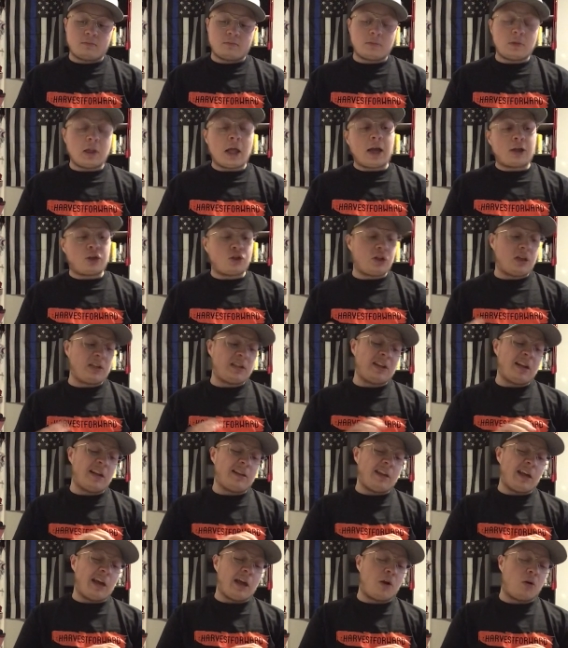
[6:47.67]
Actually, it's
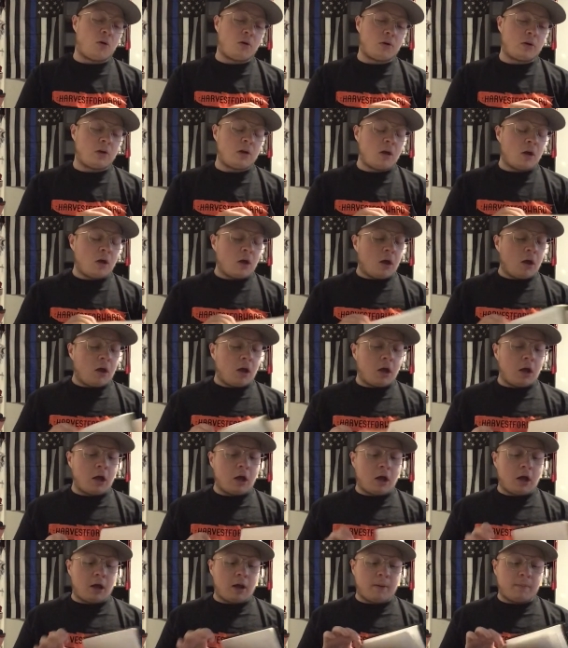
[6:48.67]
not that old.
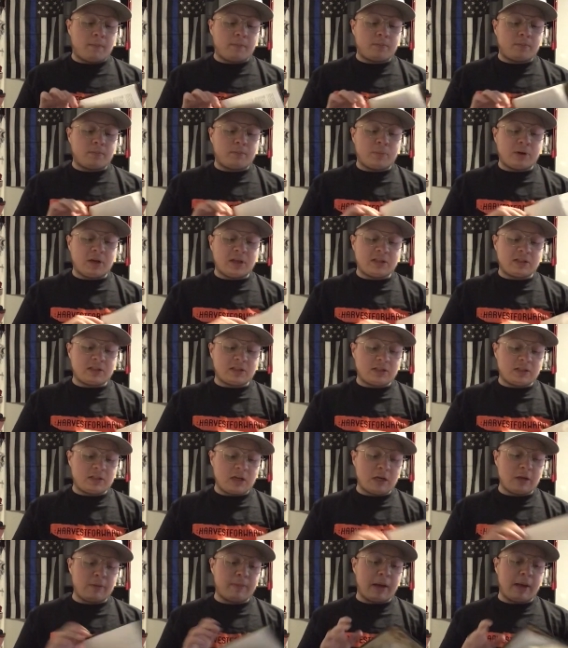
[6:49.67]
But it's a
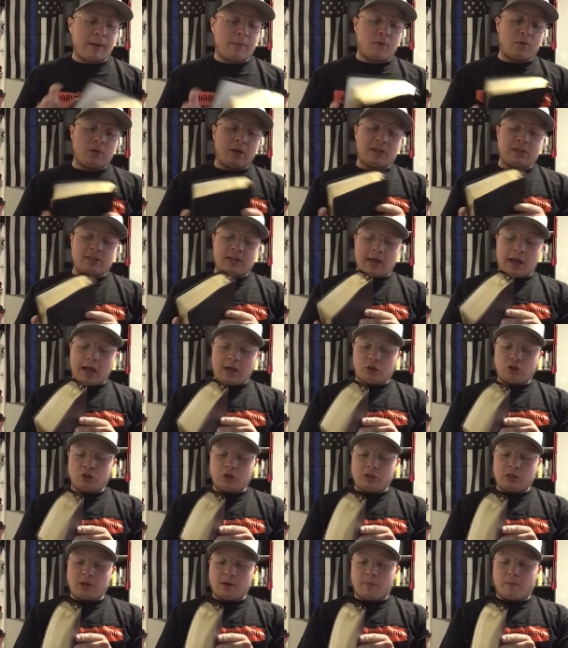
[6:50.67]
study Bible. It's
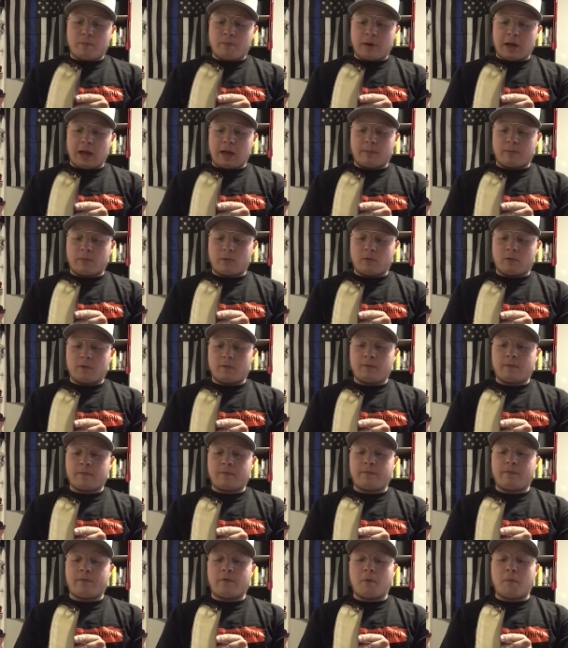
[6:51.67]
actually a Bible
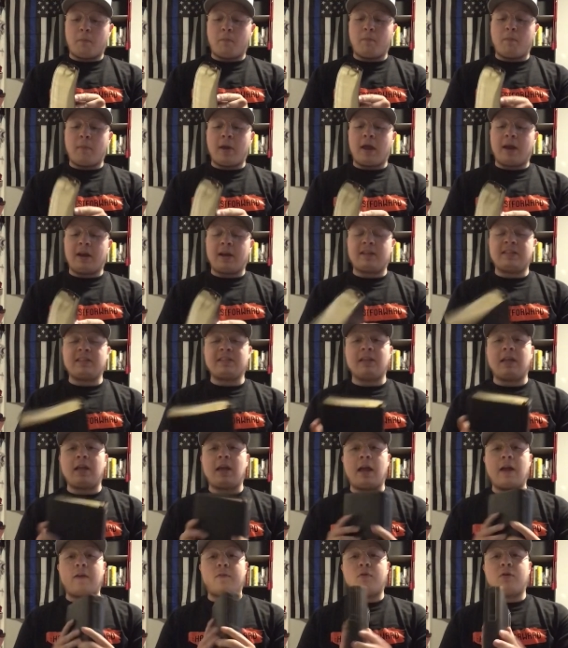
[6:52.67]
for men. It's
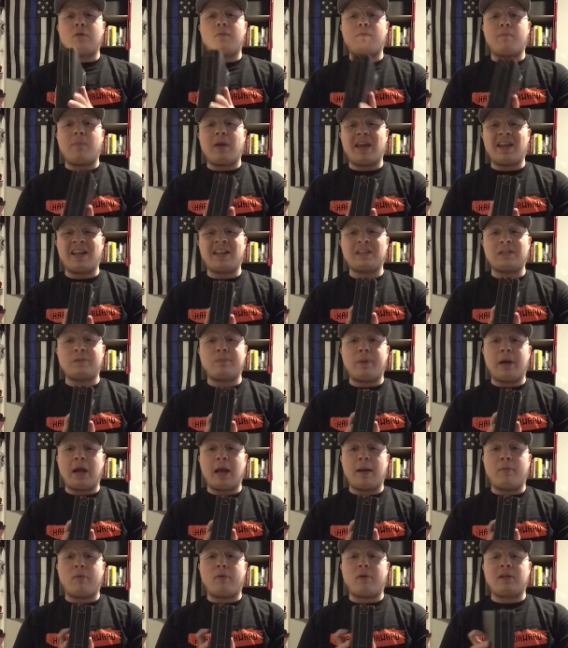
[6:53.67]
every man's
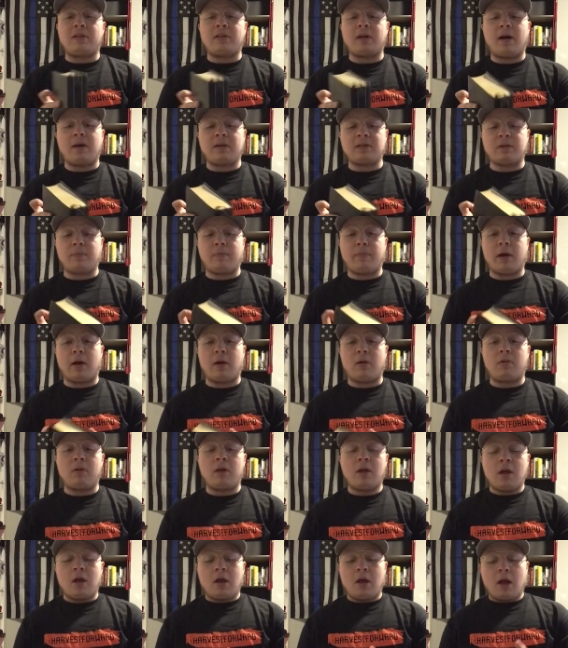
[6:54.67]
Bible, and it talks about
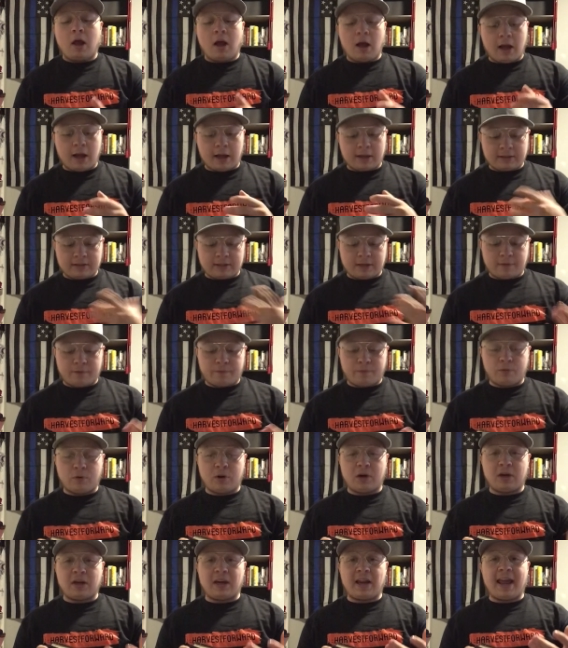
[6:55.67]

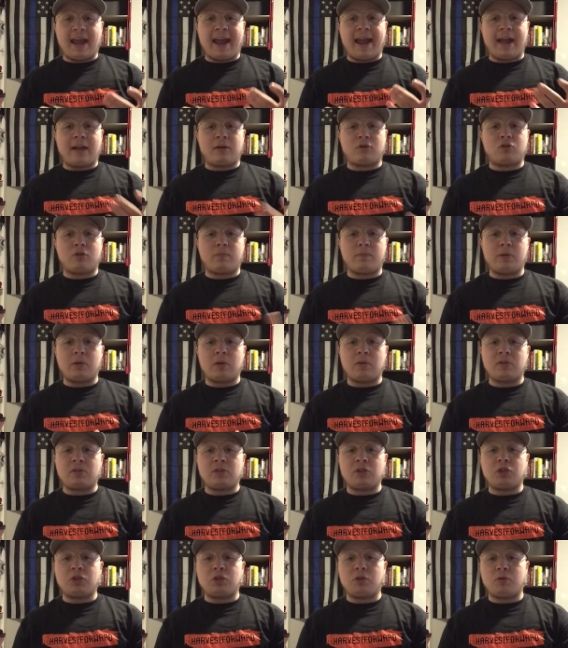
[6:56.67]
different
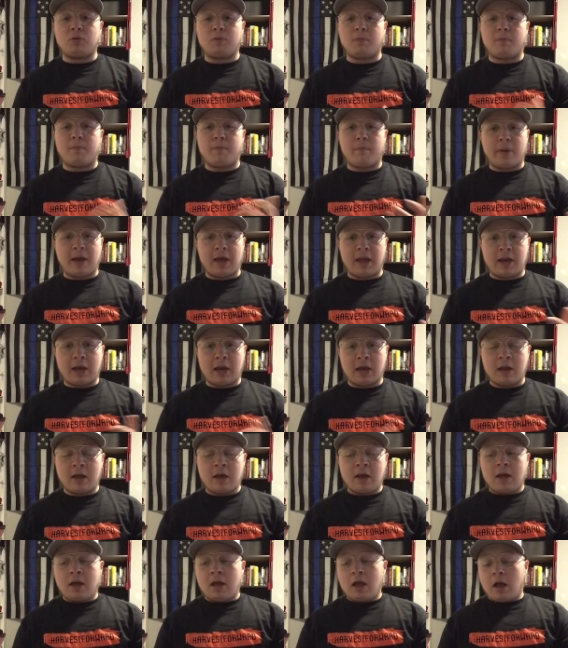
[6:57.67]
attributes to men
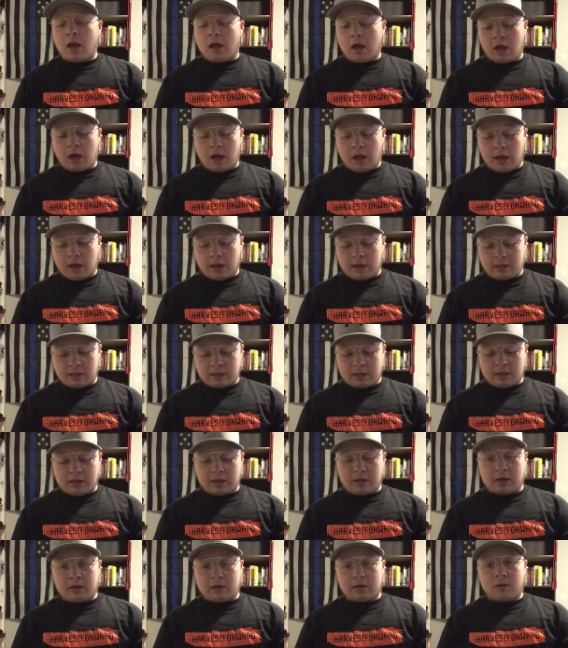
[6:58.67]

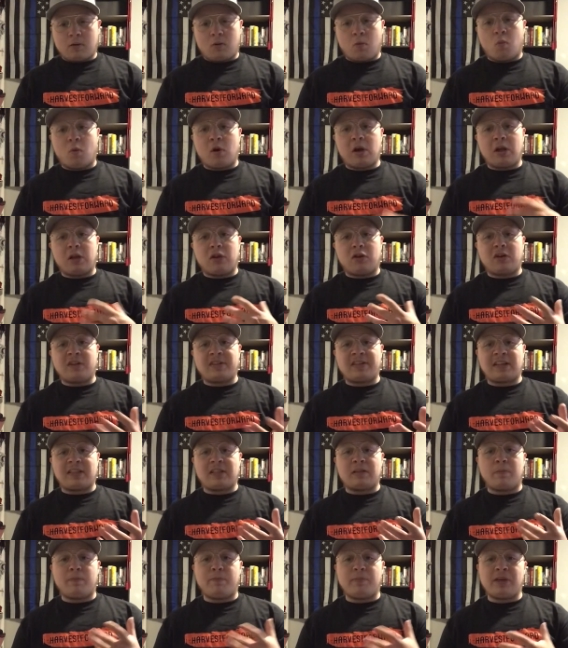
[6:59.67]
and what it looks
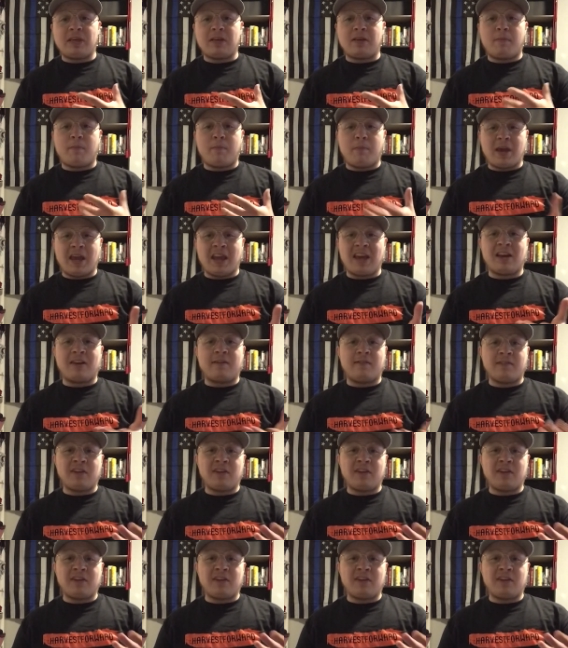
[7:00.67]
like to be a man of